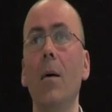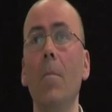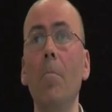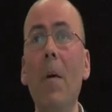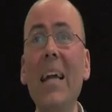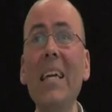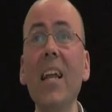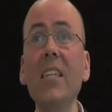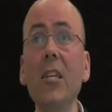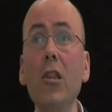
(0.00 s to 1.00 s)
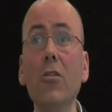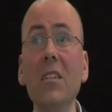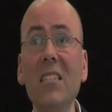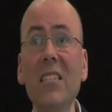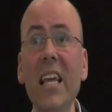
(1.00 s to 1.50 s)
Back in
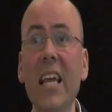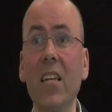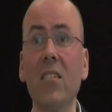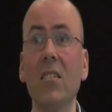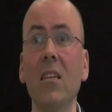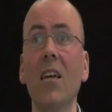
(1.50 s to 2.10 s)
1936,